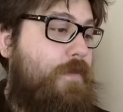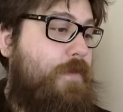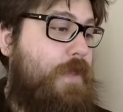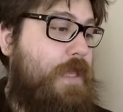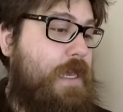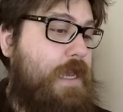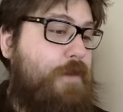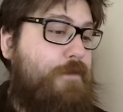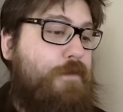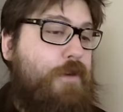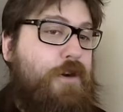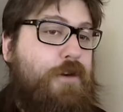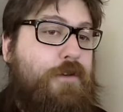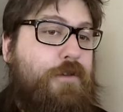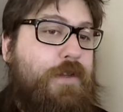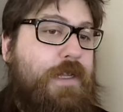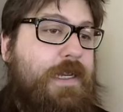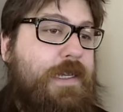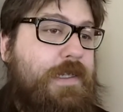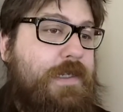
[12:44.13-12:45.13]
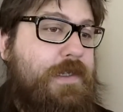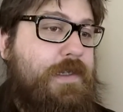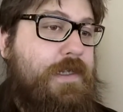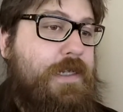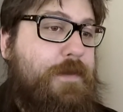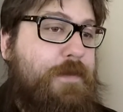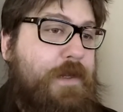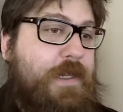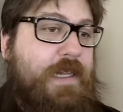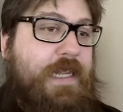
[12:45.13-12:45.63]
Their role is
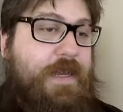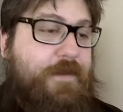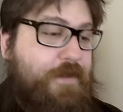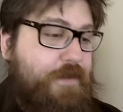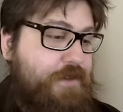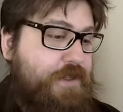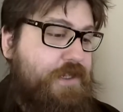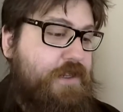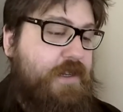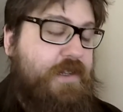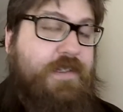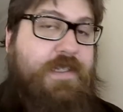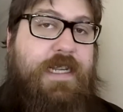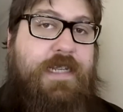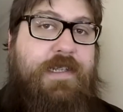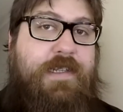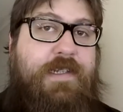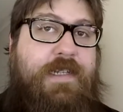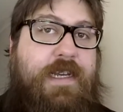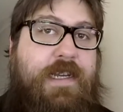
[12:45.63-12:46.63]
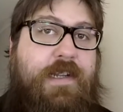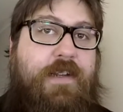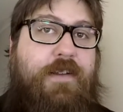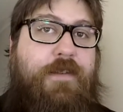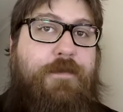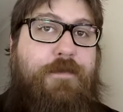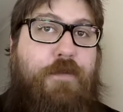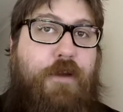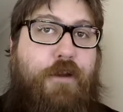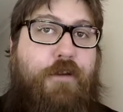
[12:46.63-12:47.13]
typically, if you've just got a
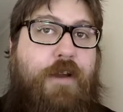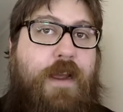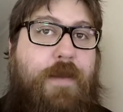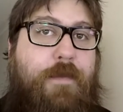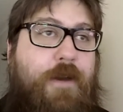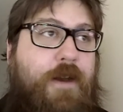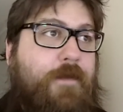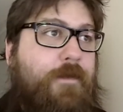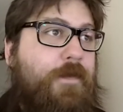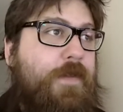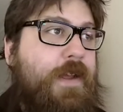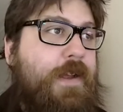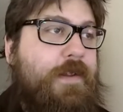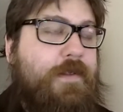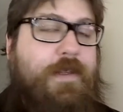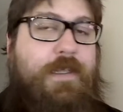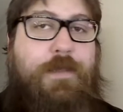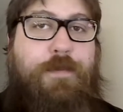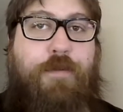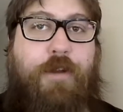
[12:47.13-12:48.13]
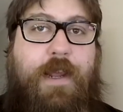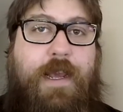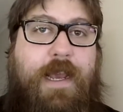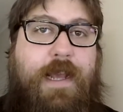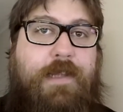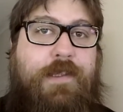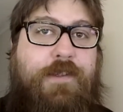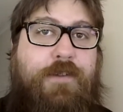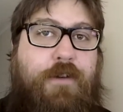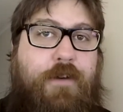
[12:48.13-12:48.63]
designated programmer, it's pretty
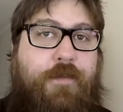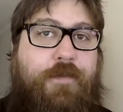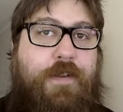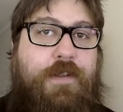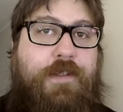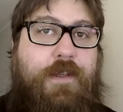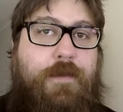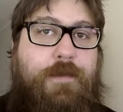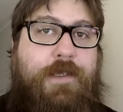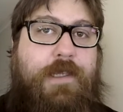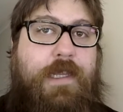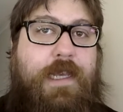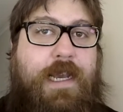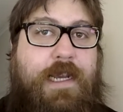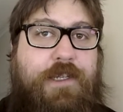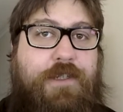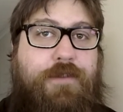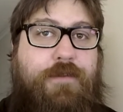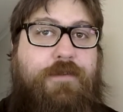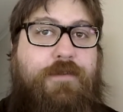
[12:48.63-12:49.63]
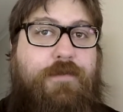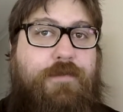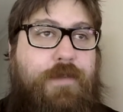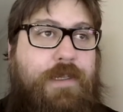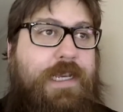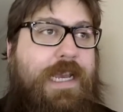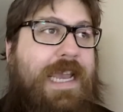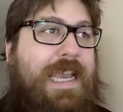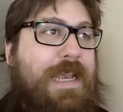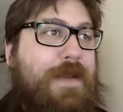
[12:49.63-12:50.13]
hands-off in terms of the actual
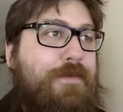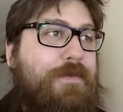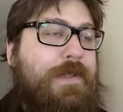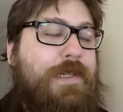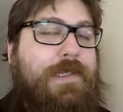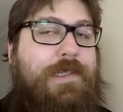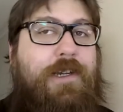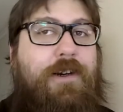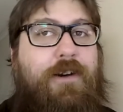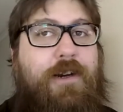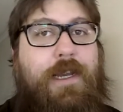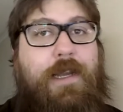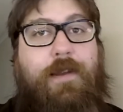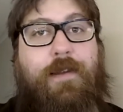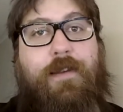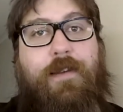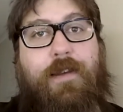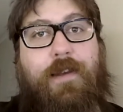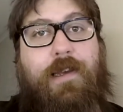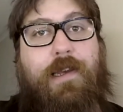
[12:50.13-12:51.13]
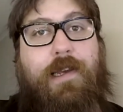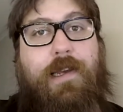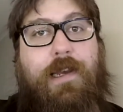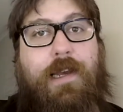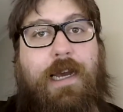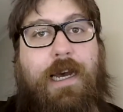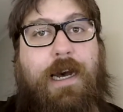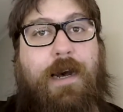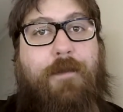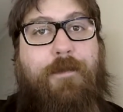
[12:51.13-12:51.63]
game design
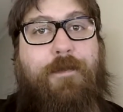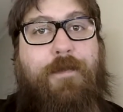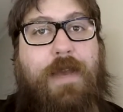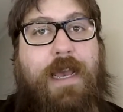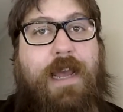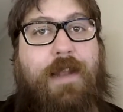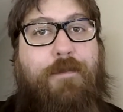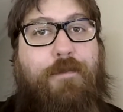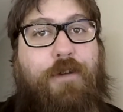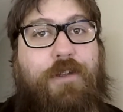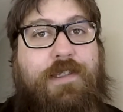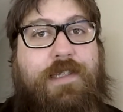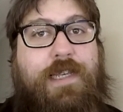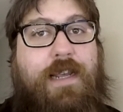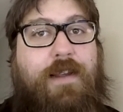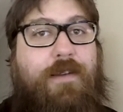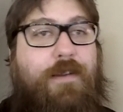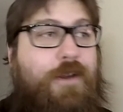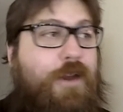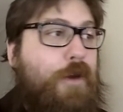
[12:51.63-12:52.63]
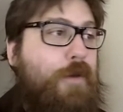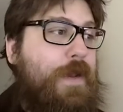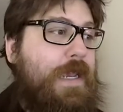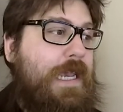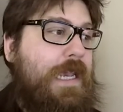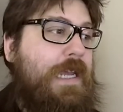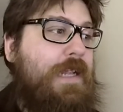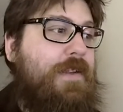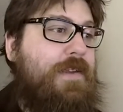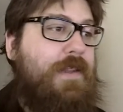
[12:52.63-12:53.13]
and what's
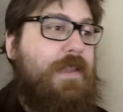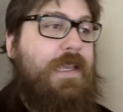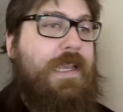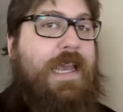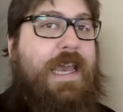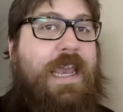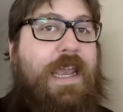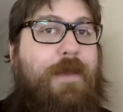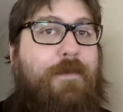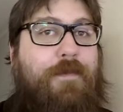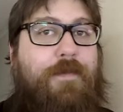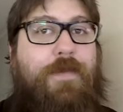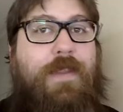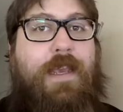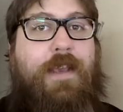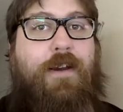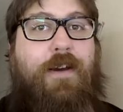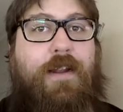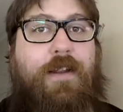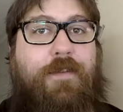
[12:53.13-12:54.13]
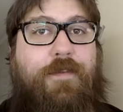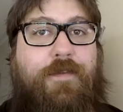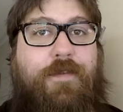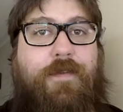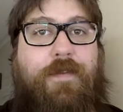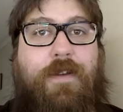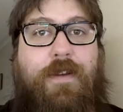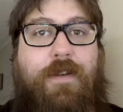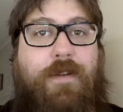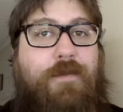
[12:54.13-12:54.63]
going into the game. They're kind of
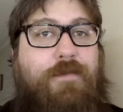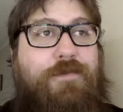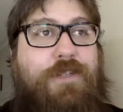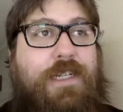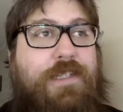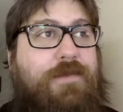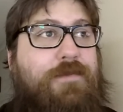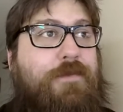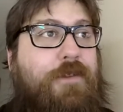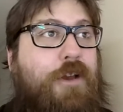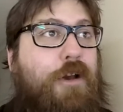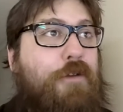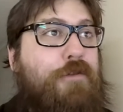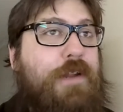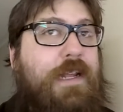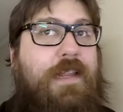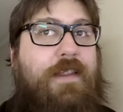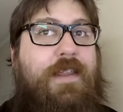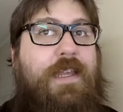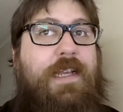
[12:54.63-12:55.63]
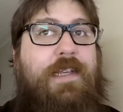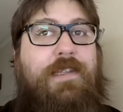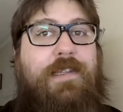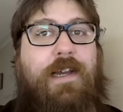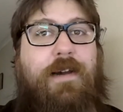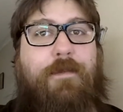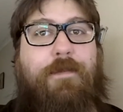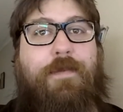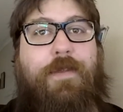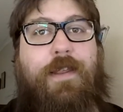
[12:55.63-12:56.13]
just coding things
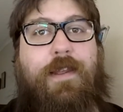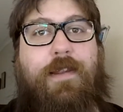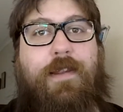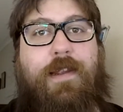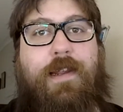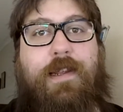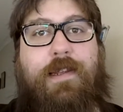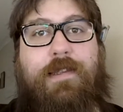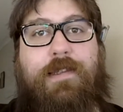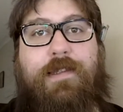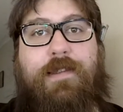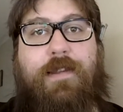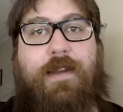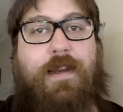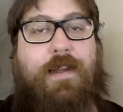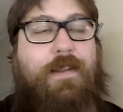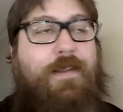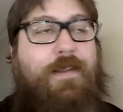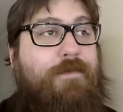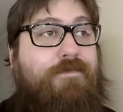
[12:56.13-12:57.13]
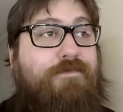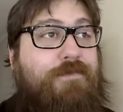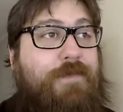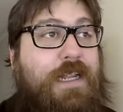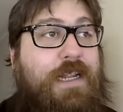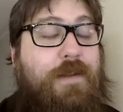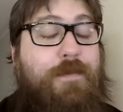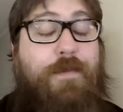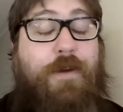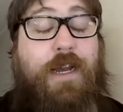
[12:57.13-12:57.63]
up that is
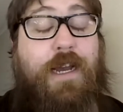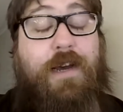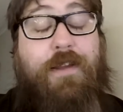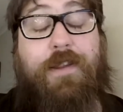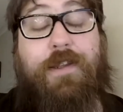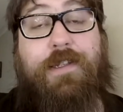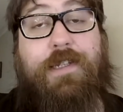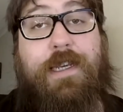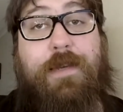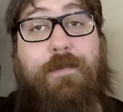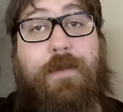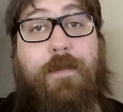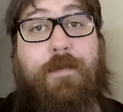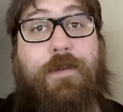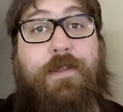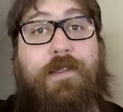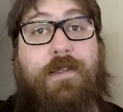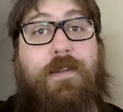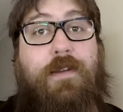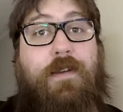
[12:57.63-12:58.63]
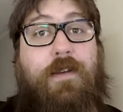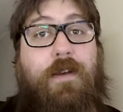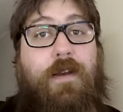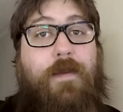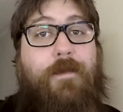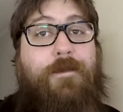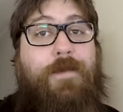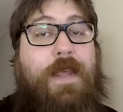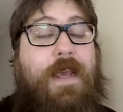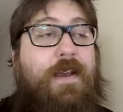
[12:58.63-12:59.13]
needed by other team members.
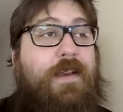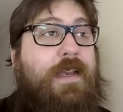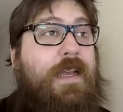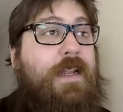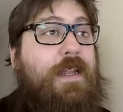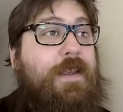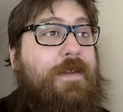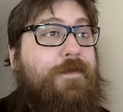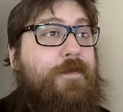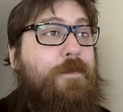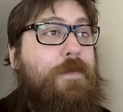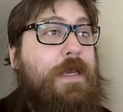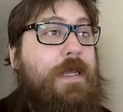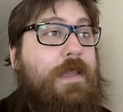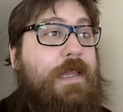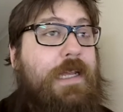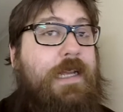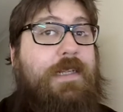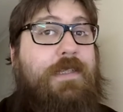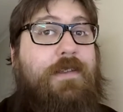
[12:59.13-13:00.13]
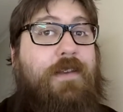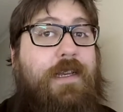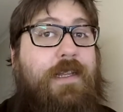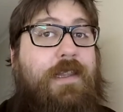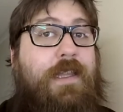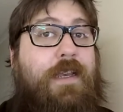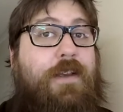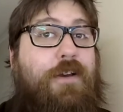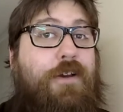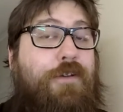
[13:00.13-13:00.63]
Now, it can even be things like
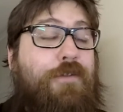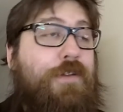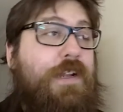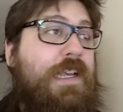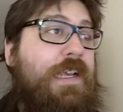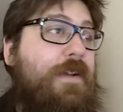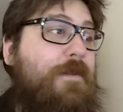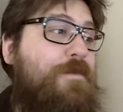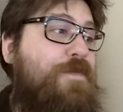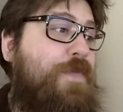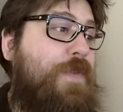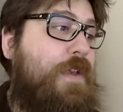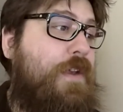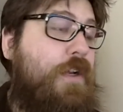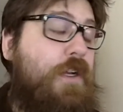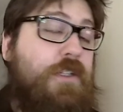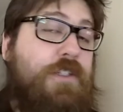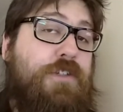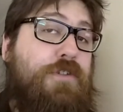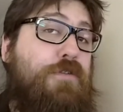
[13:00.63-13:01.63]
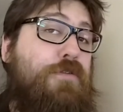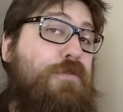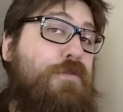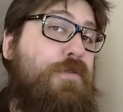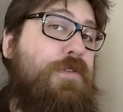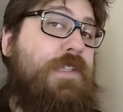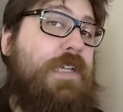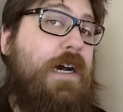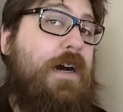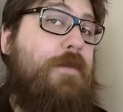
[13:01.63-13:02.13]
they're coding
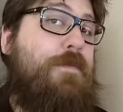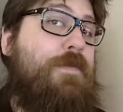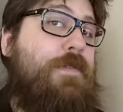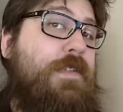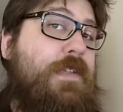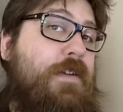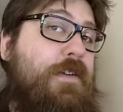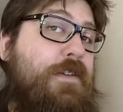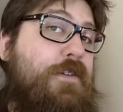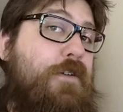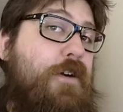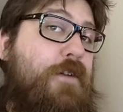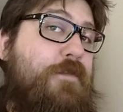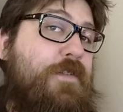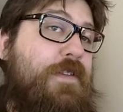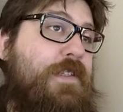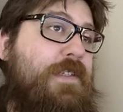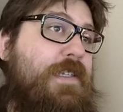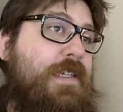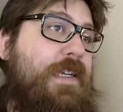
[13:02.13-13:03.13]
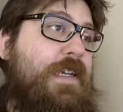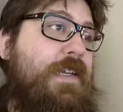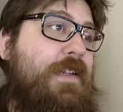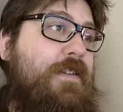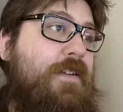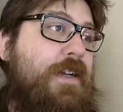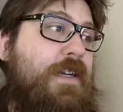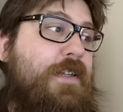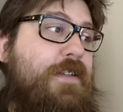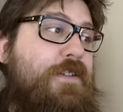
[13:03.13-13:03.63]
tools up. So you'll often see
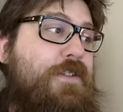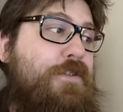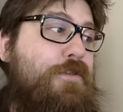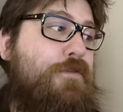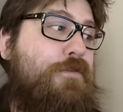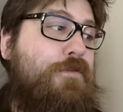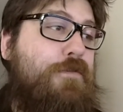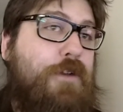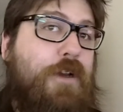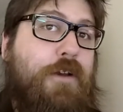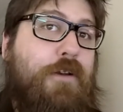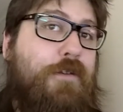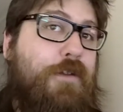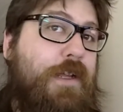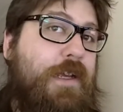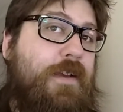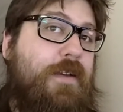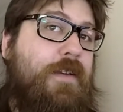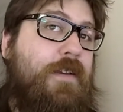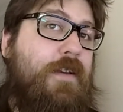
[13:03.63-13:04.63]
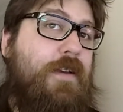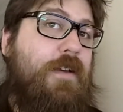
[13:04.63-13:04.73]
like tool coding